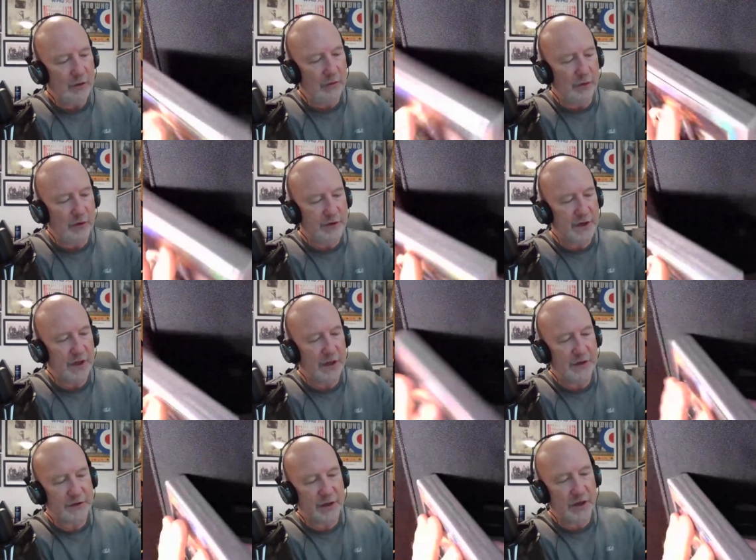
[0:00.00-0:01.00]
with the
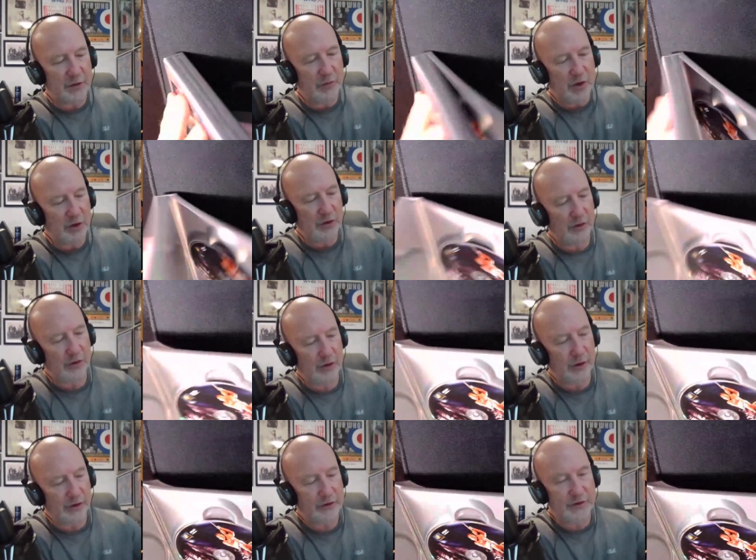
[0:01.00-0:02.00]
second side being
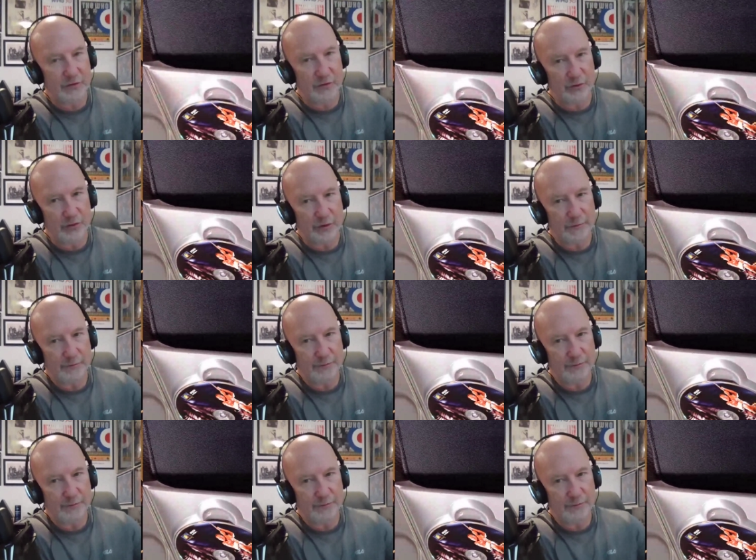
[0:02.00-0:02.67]
like so.